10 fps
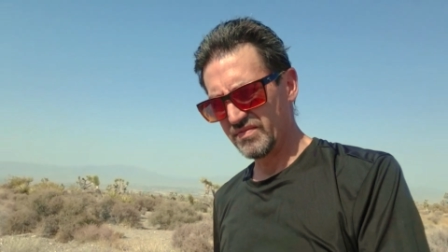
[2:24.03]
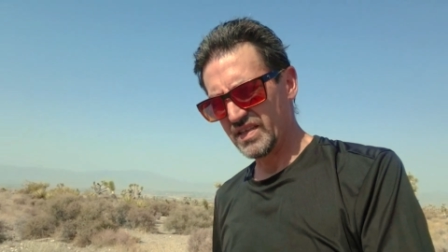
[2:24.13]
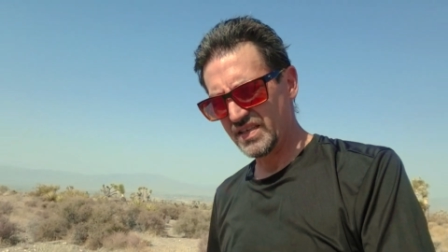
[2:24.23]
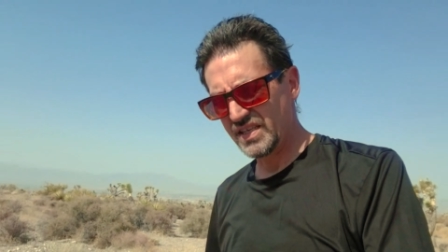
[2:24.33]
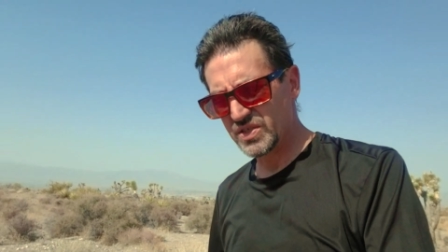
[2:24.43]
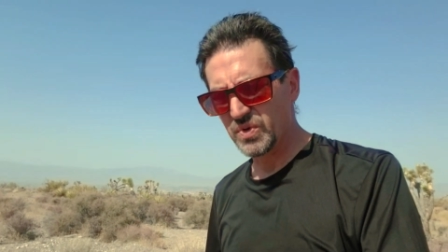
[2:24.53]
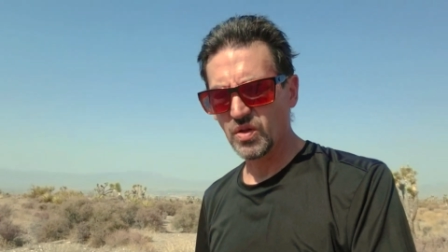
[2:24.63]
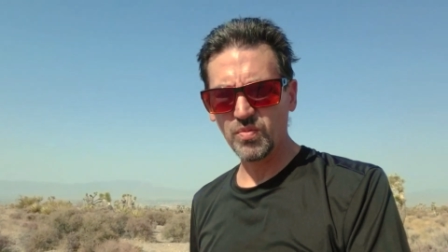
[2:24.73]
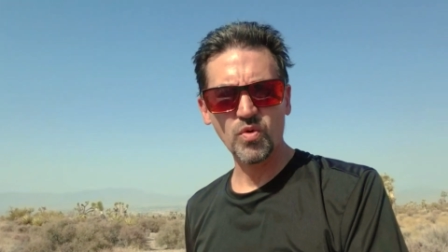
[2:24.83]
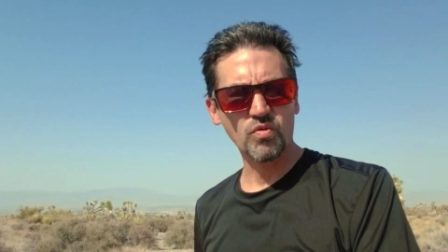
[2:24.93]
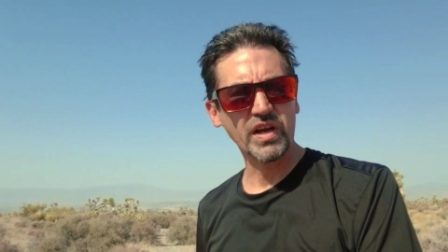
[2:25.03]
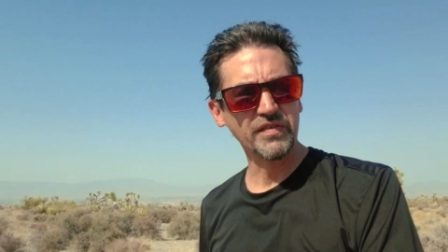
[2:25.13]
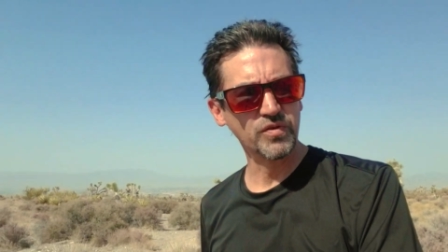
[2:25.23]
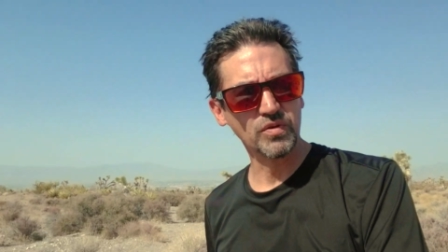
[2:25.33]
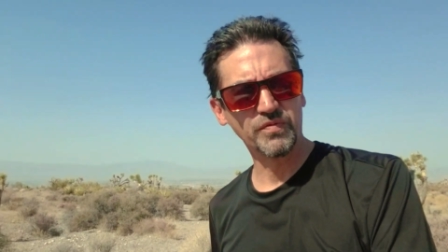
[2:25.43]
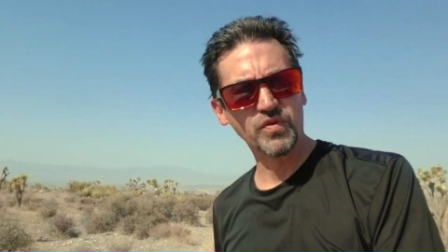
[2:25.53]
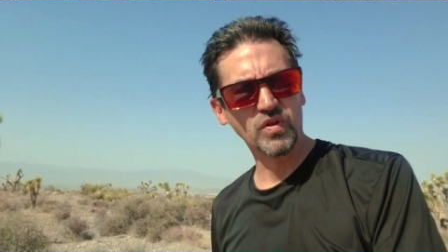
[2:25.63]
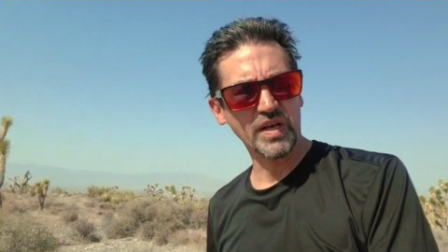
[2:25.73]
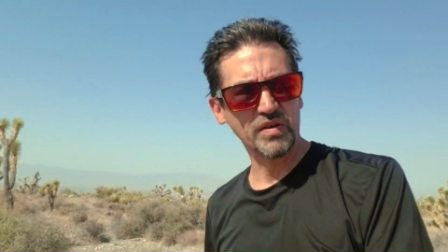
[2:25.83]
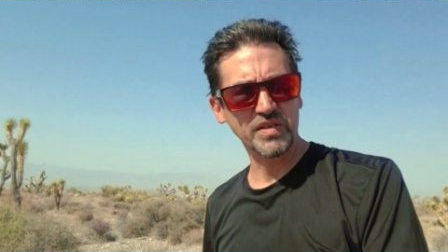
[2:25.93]
it needs to be a little more rugged for
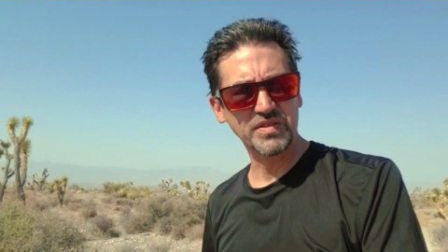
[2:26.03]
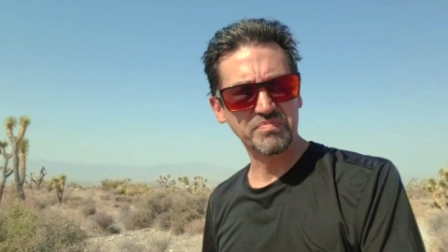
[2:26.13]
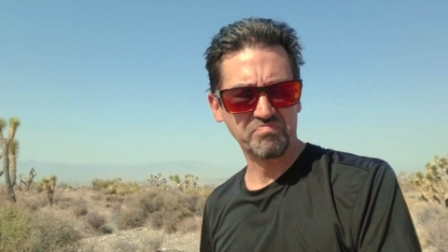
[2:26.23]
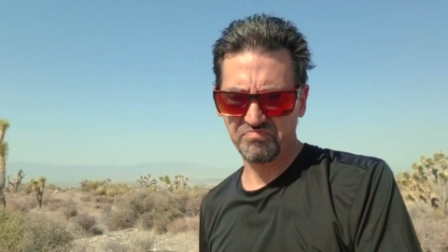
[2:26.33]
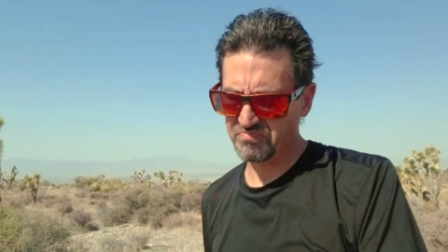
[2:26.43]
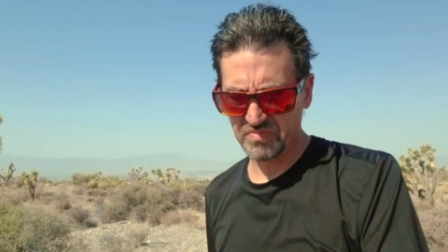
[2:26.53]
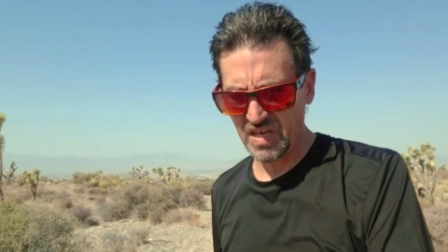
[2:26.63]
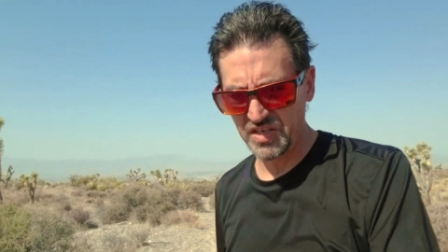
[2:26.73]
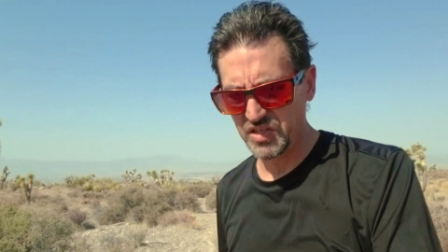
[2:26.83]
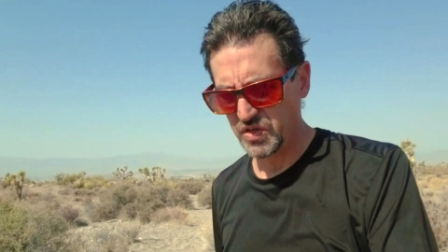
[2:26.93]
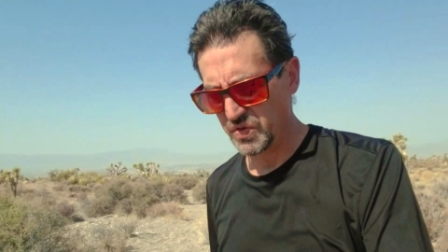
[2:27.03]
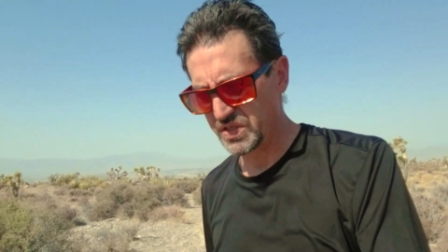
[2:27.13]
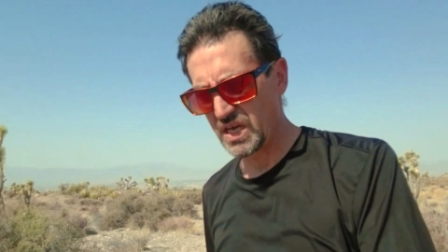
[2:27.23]
Larry's kind of use.